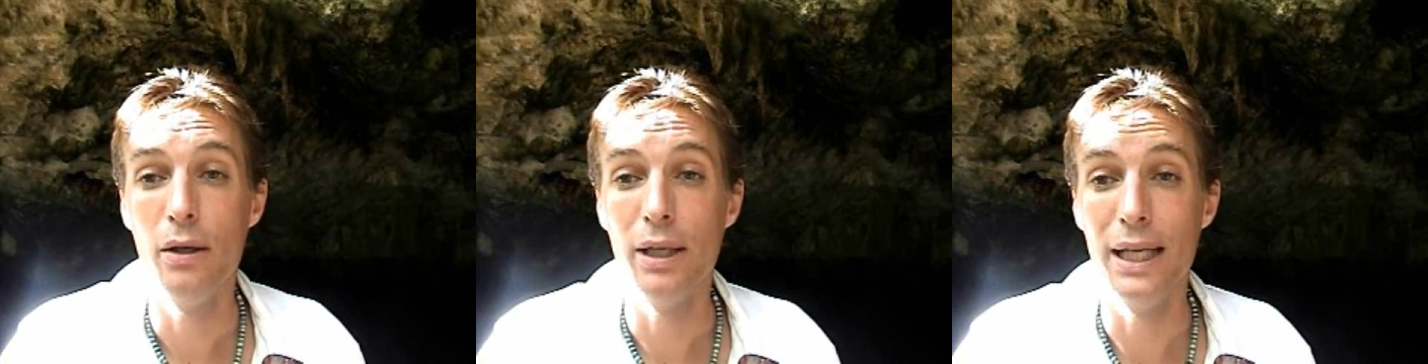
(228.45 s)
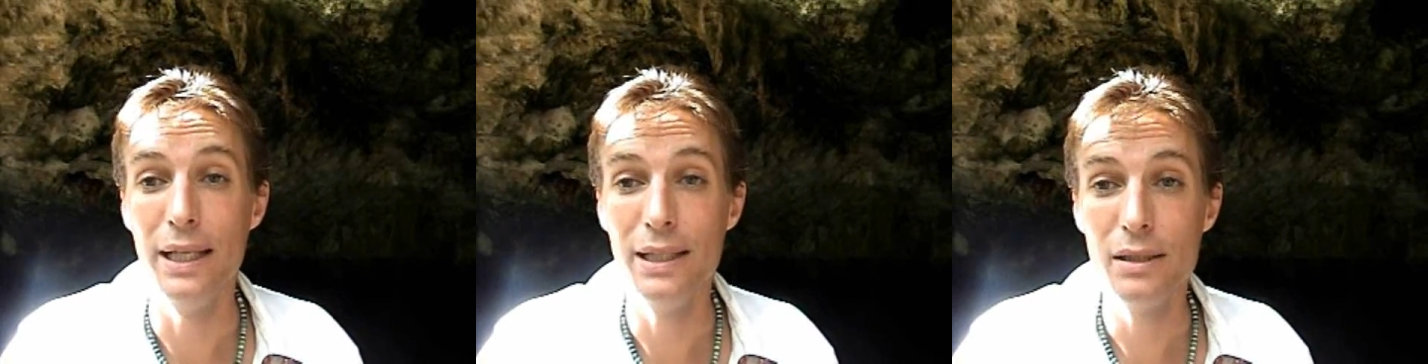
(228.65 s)

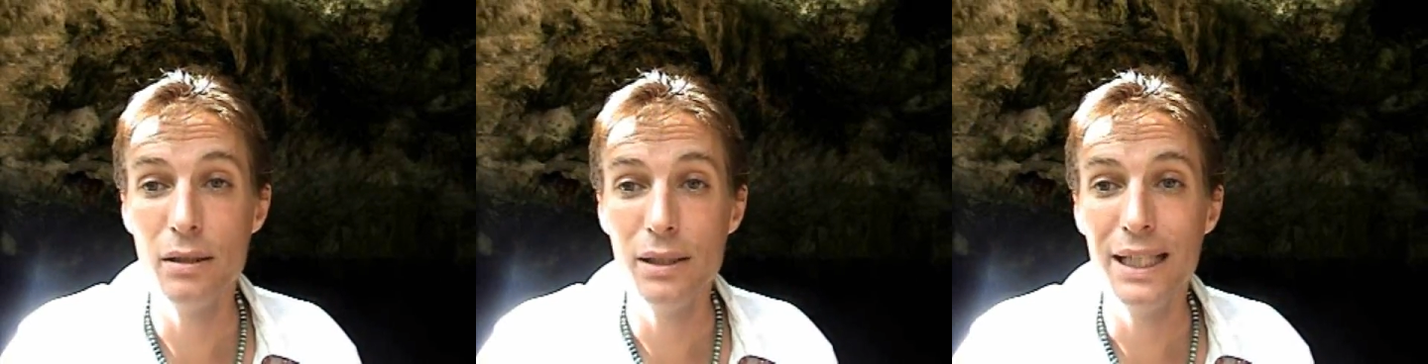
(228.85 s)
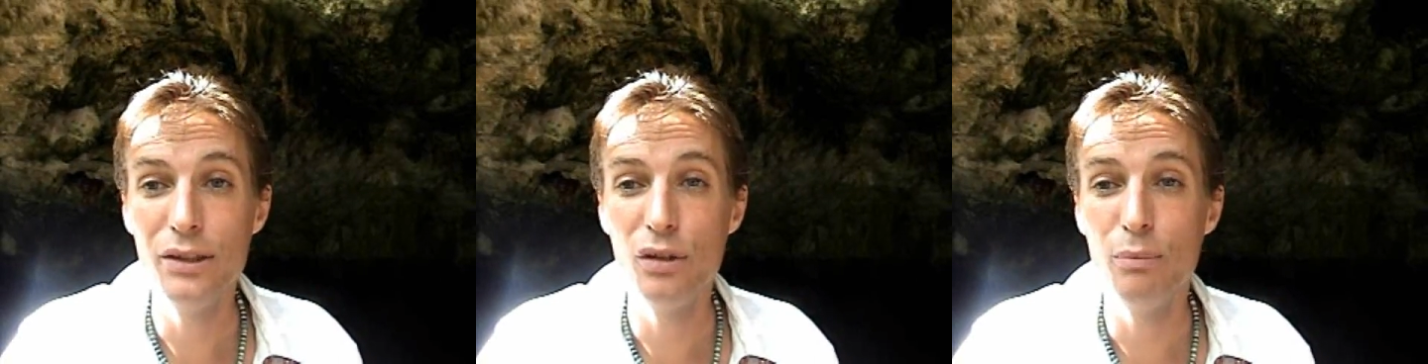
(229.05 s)
Okay,
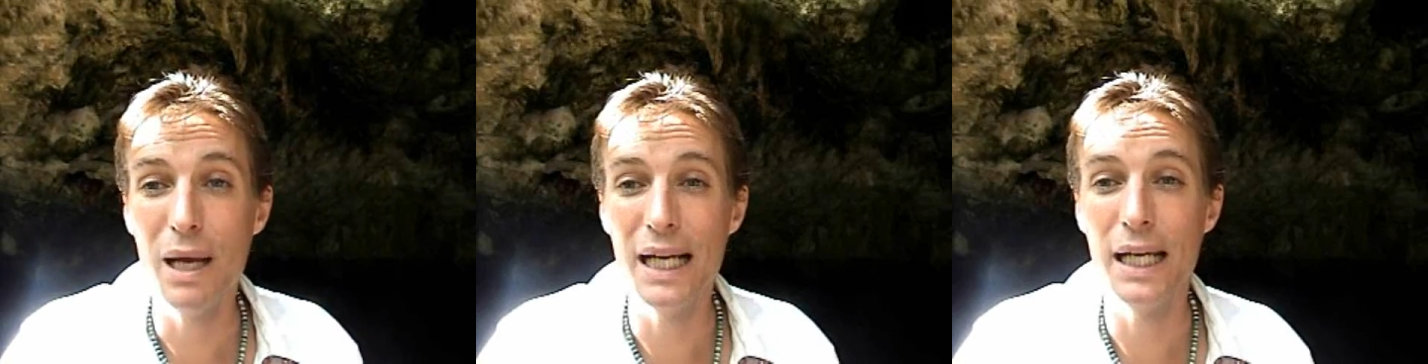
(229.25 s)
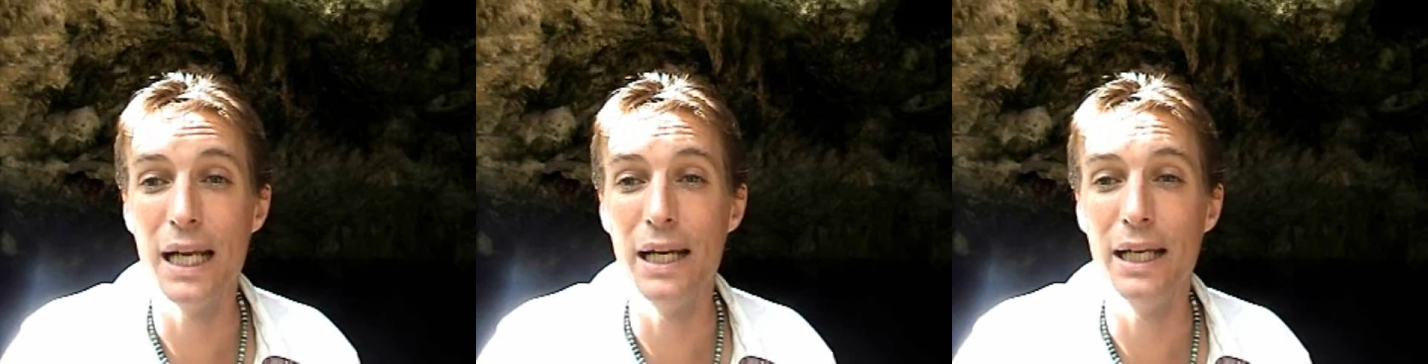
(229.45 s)
this
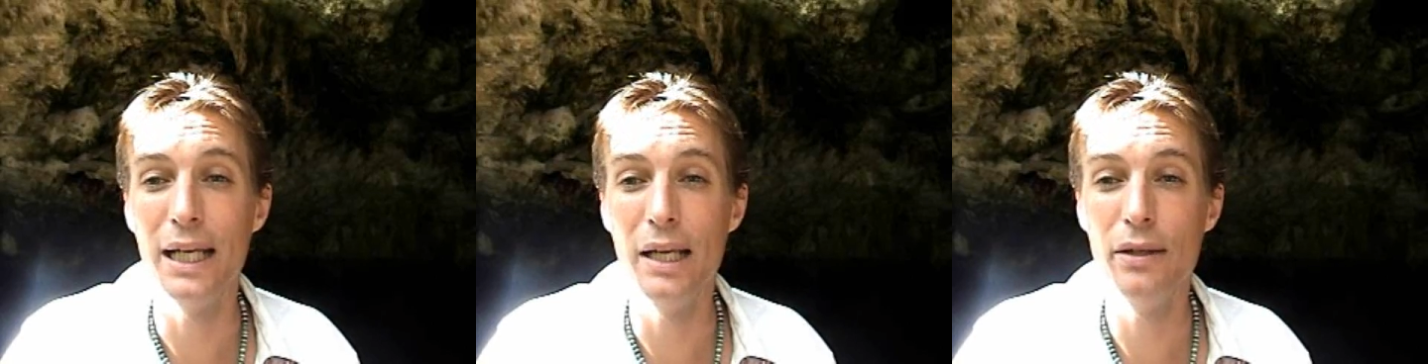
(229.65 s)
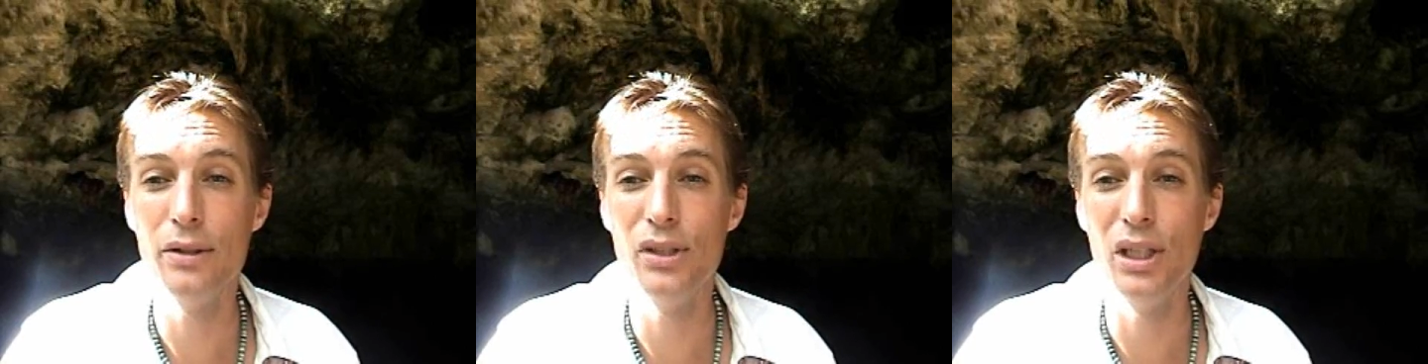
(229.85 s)

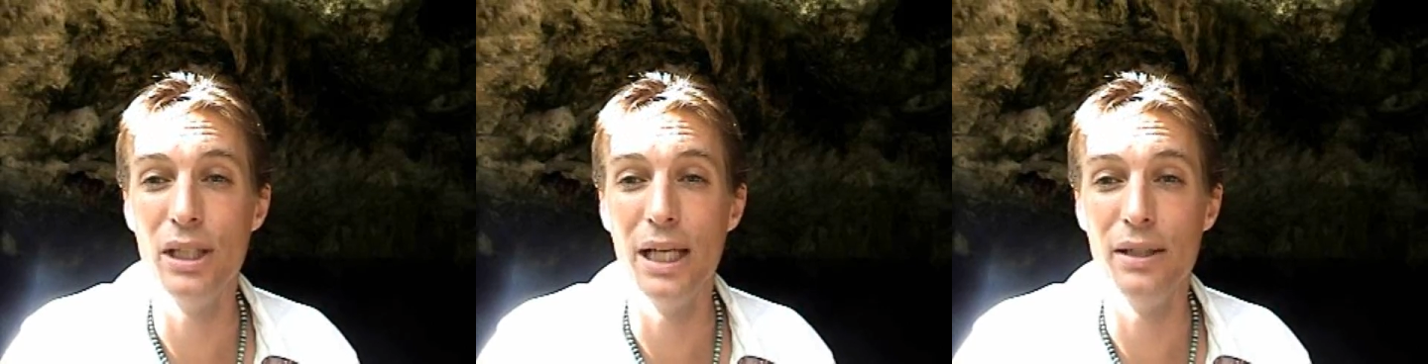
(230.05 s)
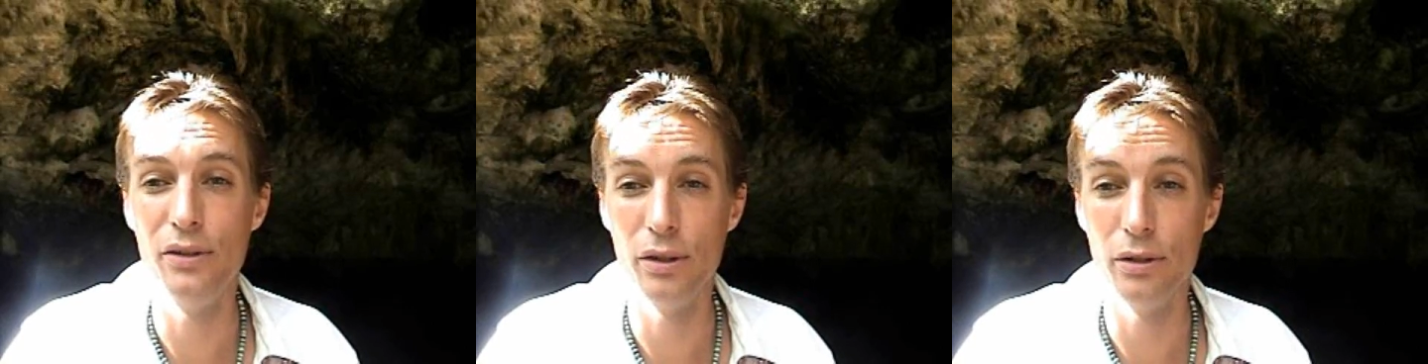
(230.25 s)
electromagnetic
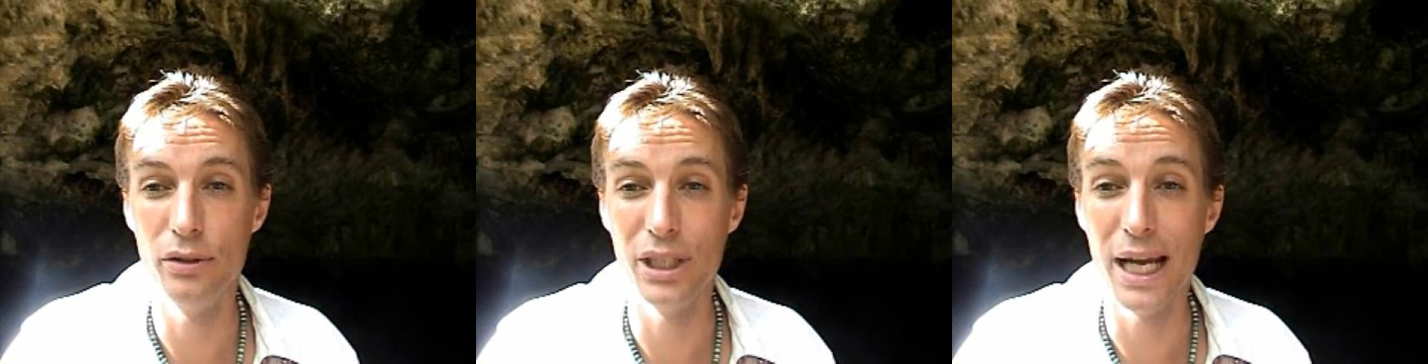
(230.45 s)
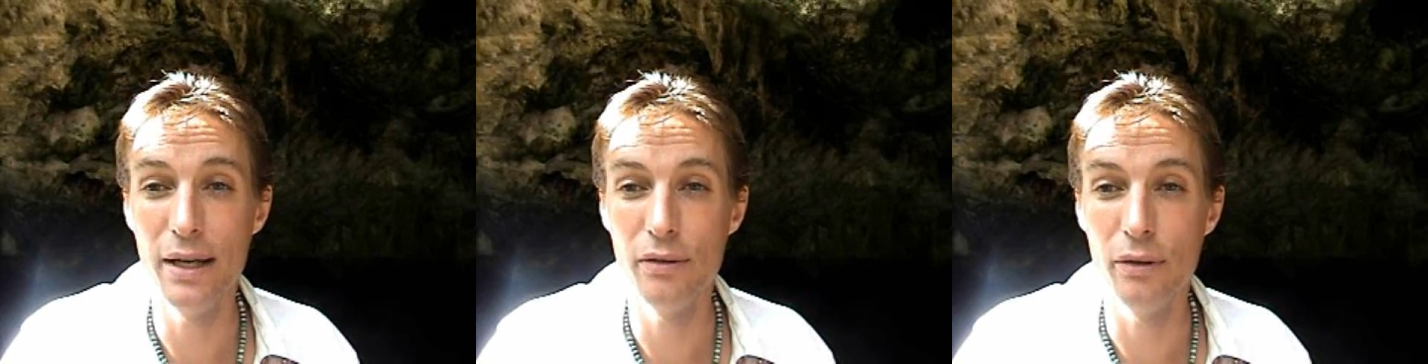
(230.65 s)
energy that you're
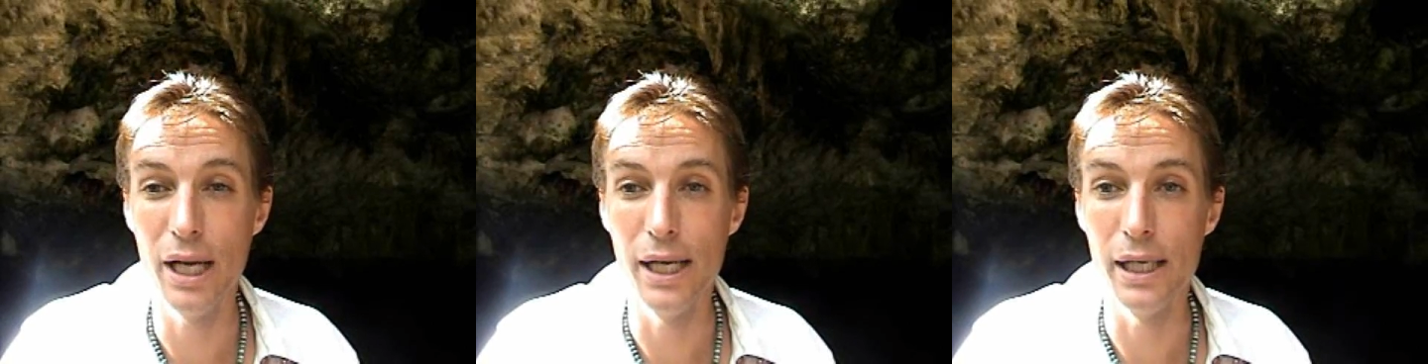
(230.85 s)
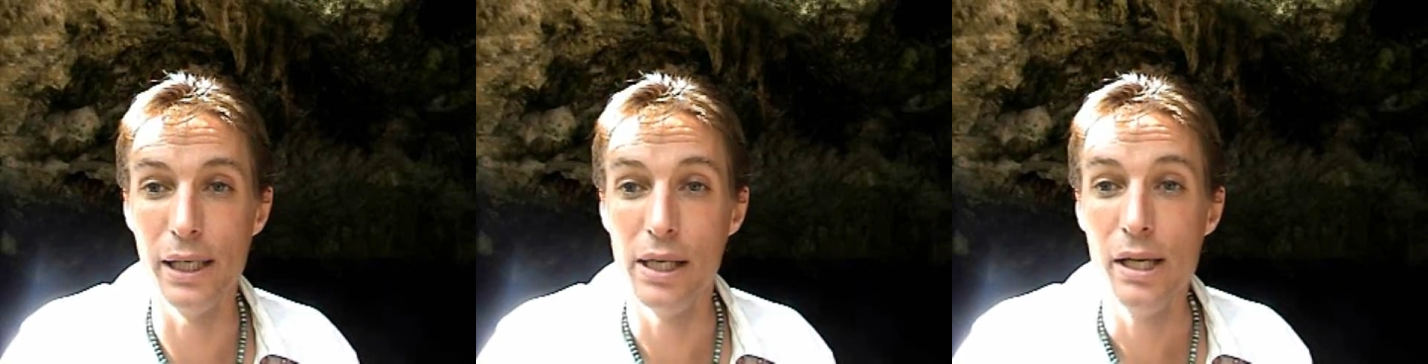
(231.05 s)

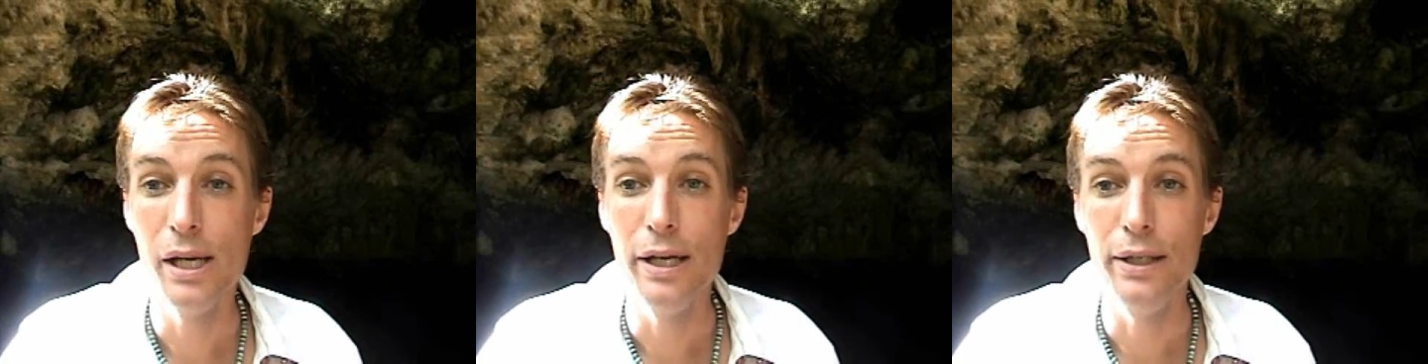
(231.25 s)
generating,